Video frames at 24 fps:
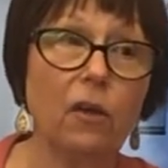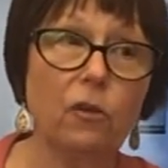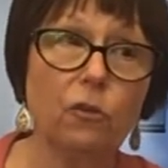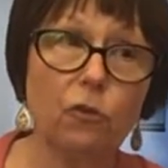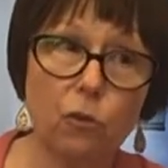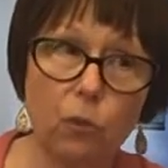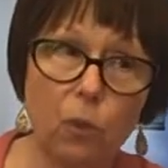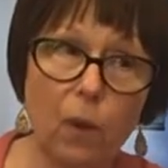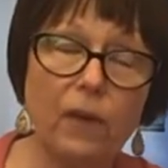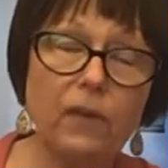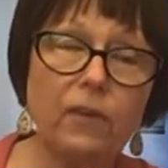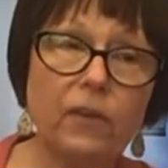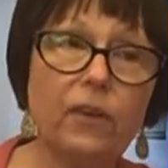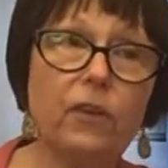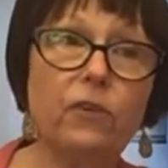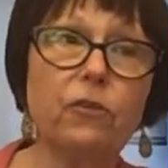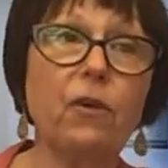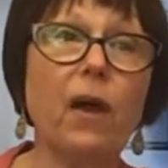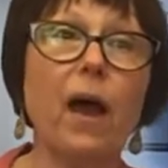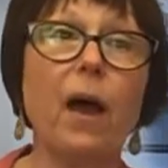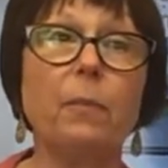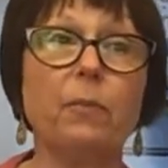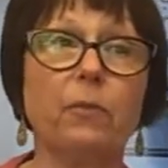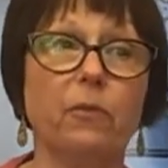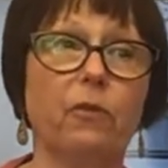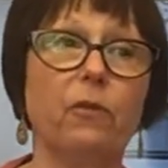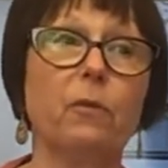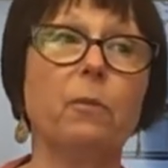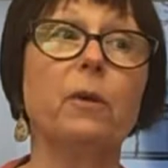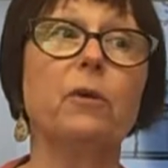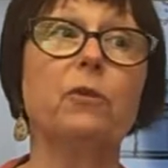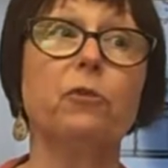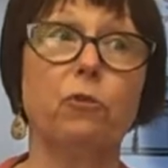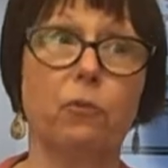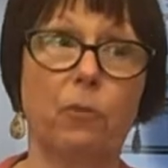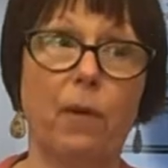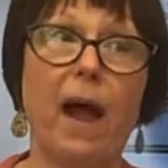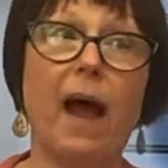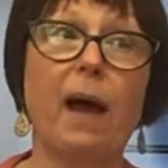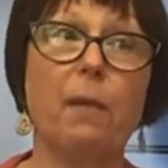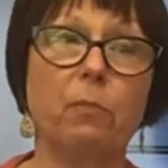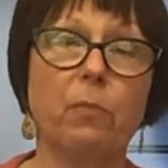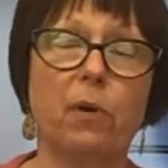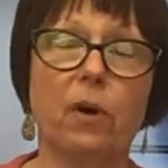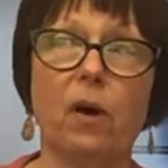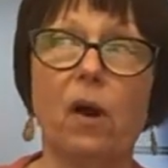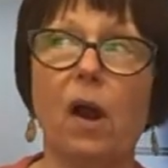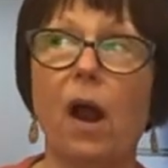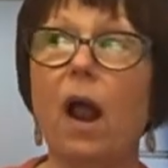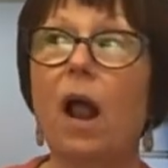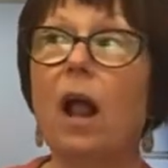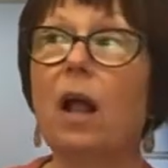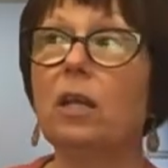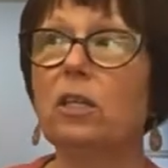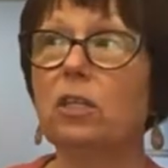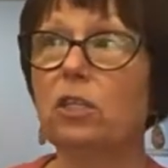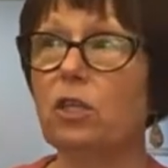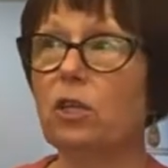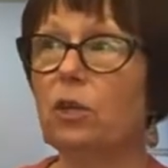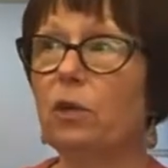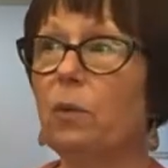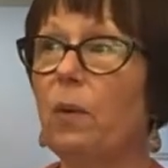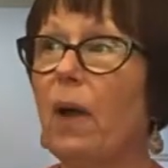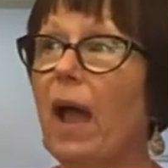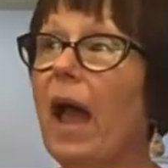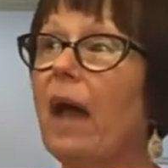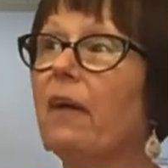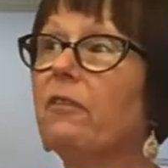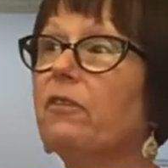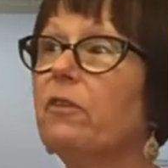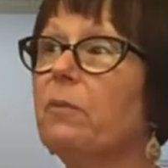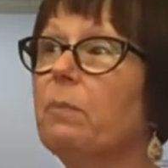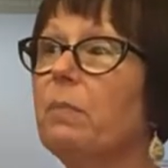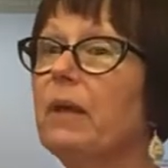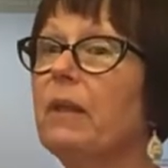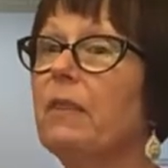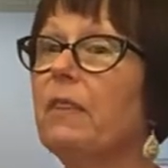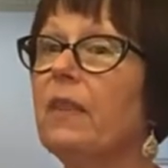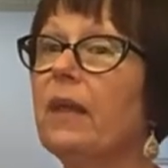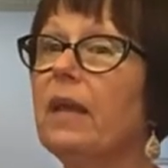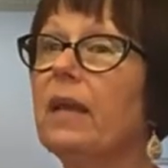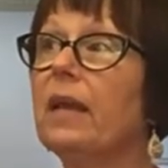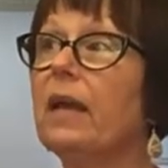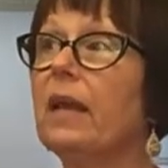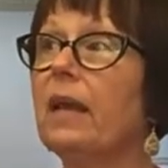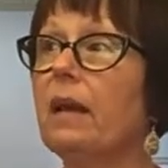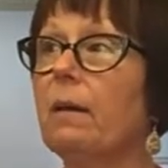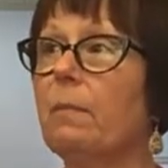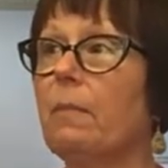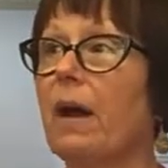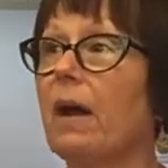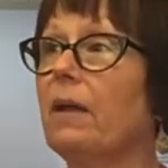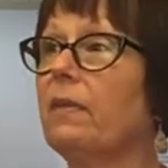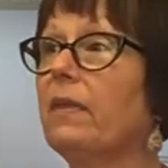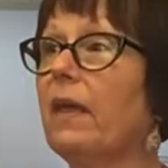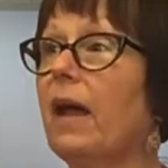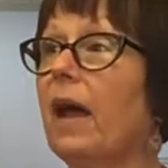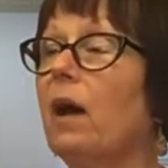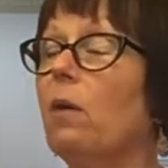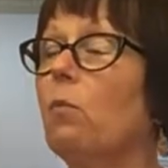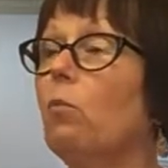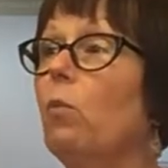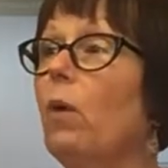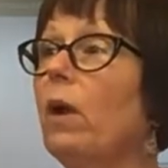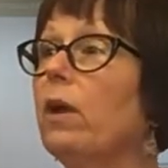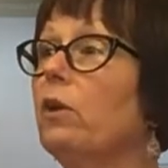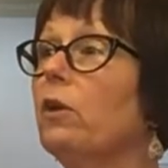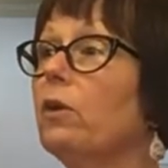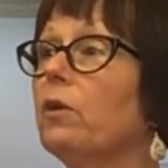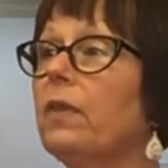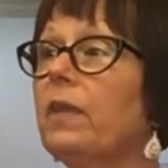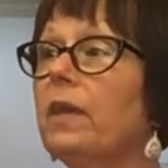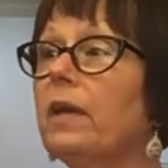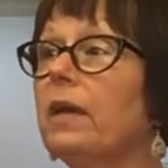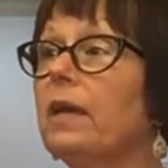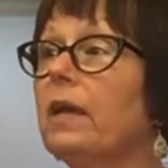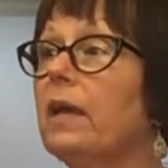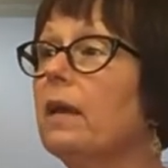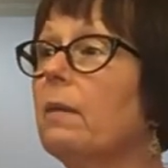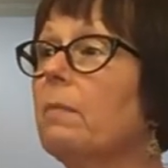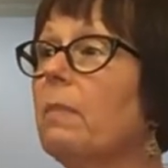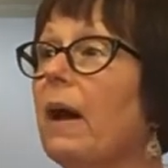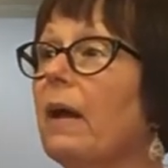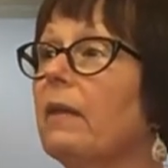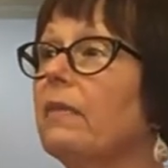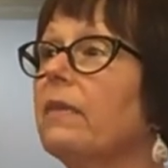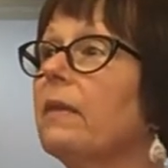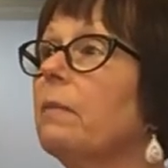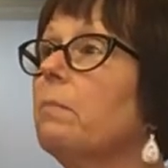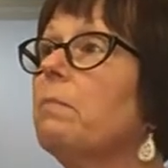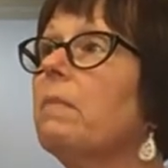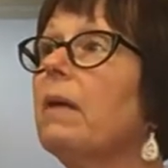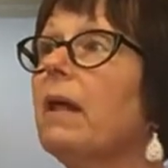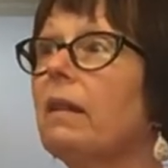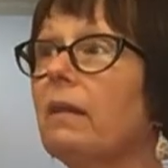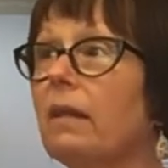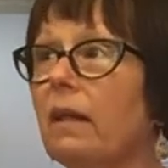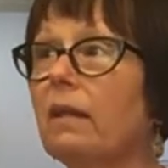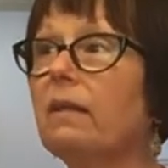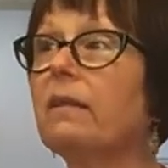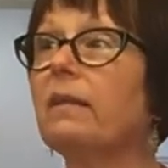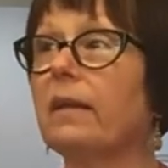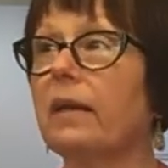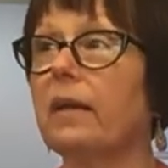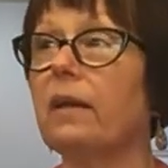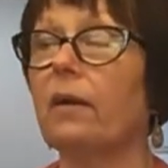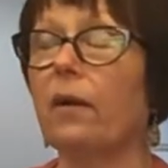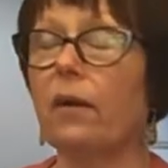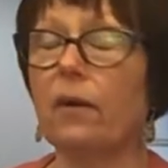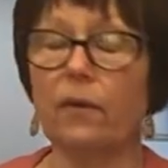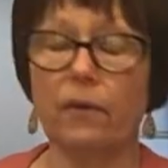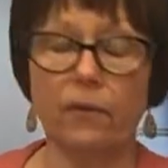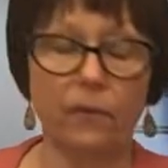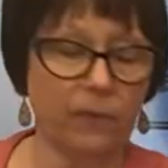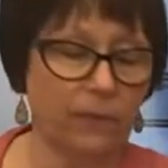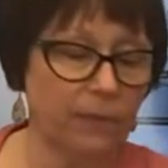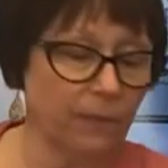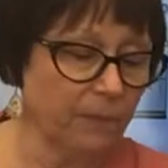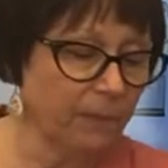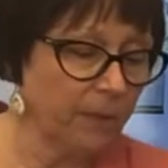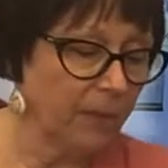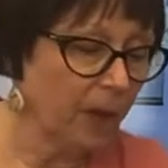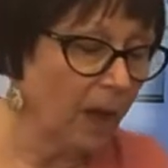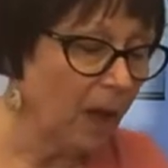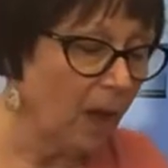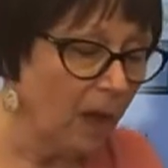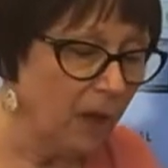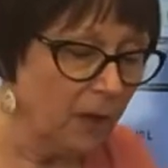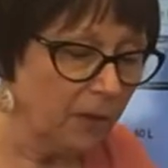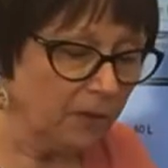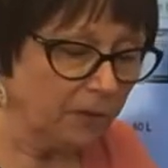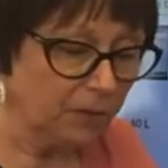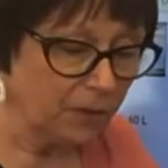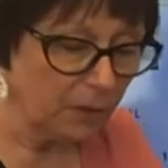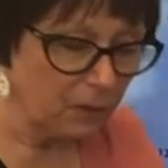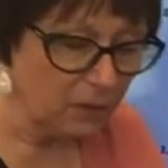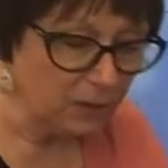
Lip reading: 20 drops from a dropper. So you have to be thinking about that when you're thinking about the milliliters. So